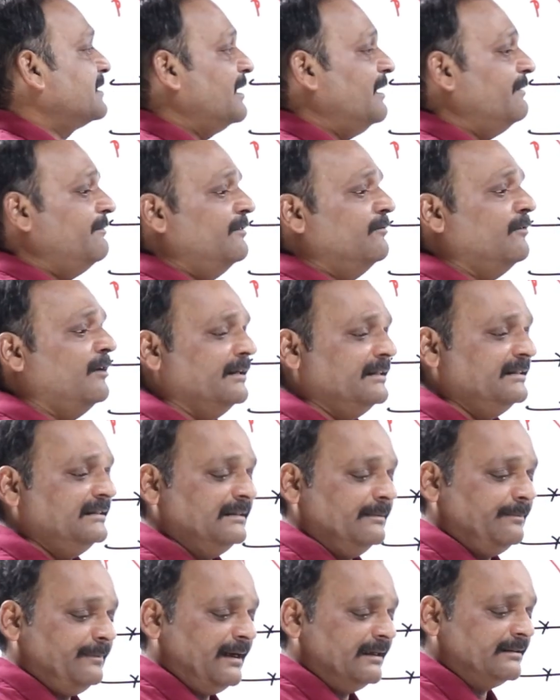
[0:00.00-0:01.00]
traveled. What is
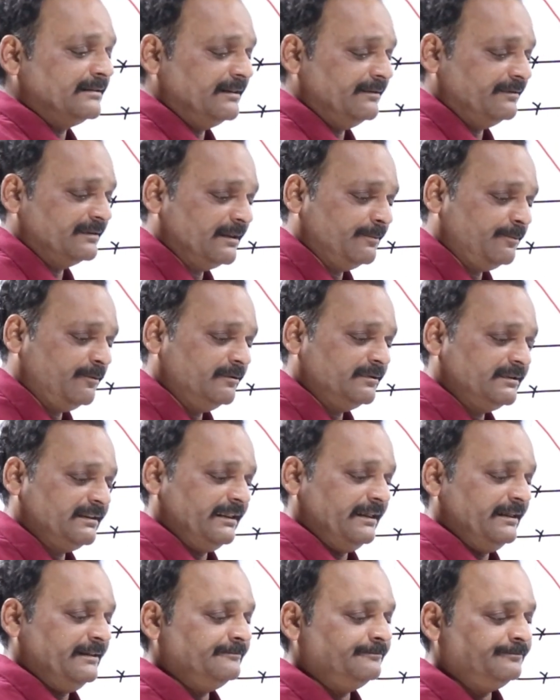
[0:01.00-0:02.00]
the path? Suppose
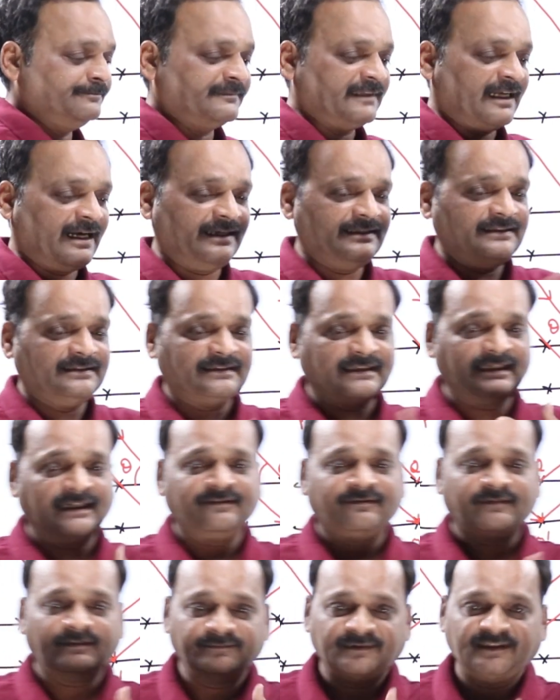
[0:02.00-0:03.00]
say I start
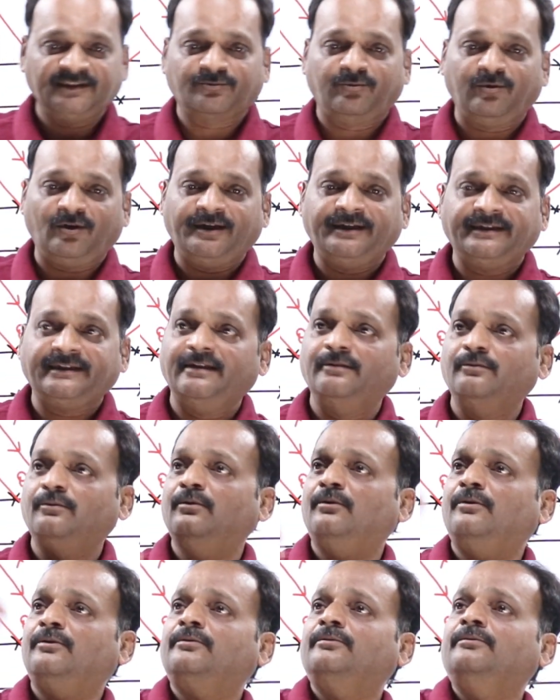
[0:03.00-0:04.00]
from this point and
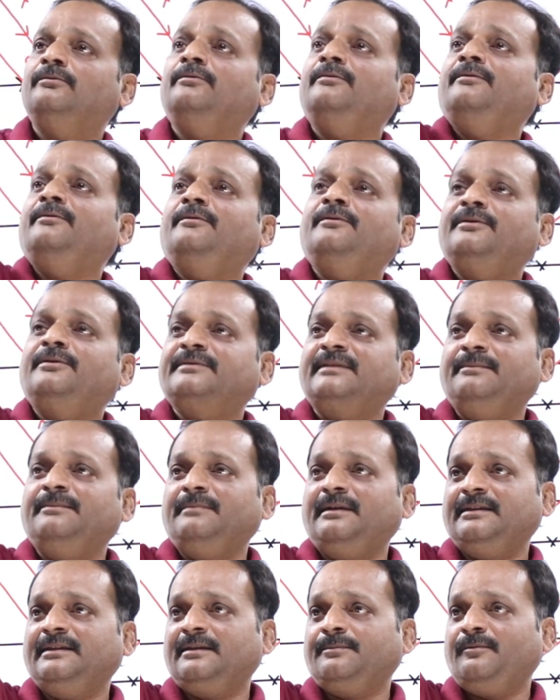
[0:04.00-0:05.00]
go to some
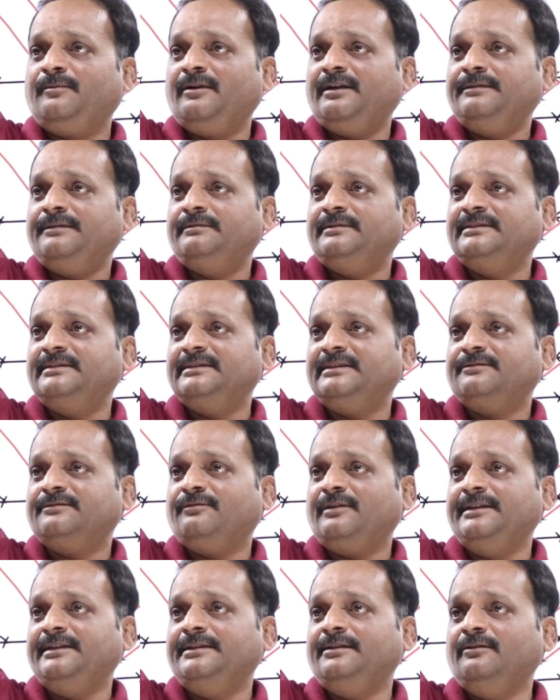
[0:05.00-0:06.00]
other point which is at
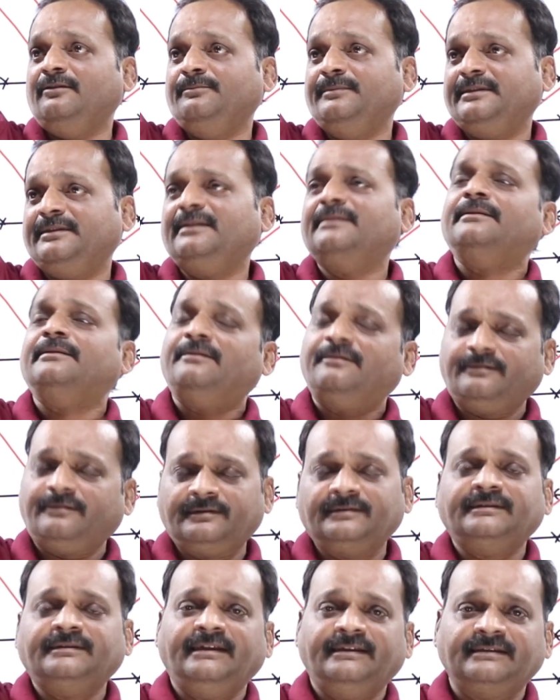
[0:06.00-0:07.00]
5 kilometers,
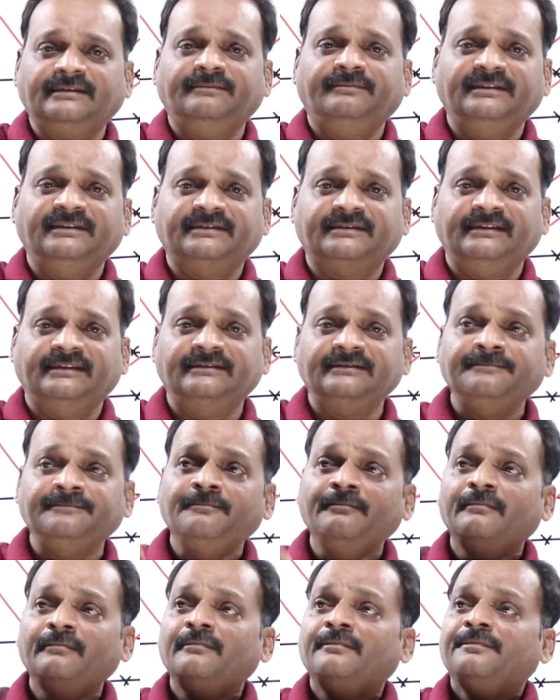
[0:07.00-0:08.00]
or say some distance.
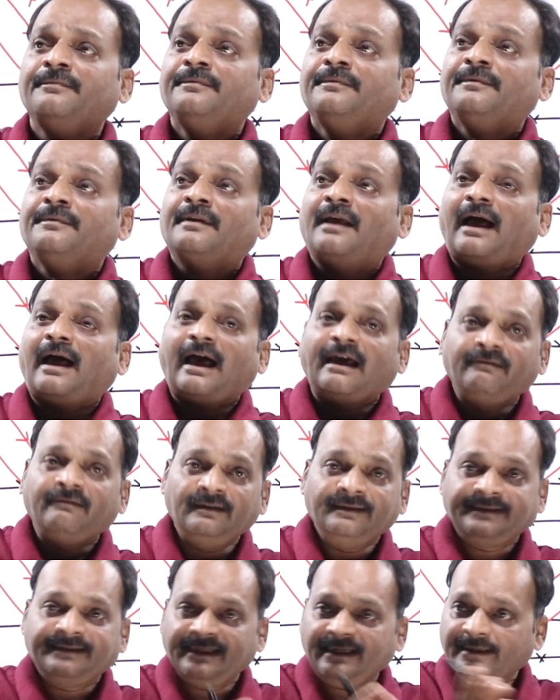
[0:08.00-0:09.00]
I
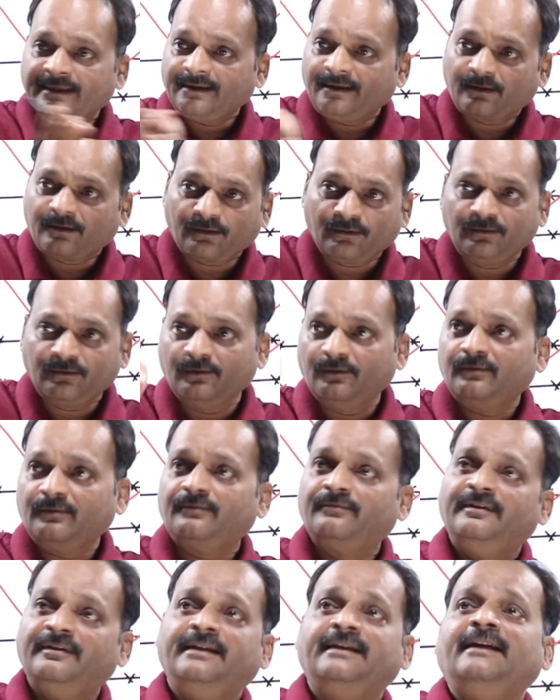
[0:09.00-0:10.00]
will take a
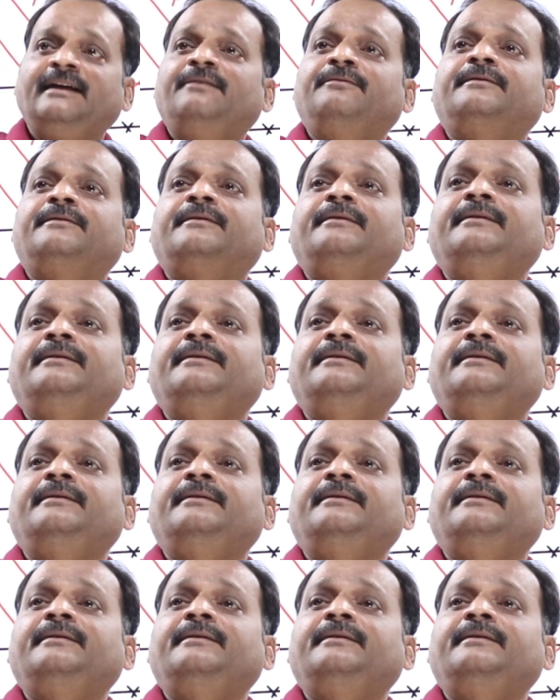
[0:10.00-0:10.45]
route where I have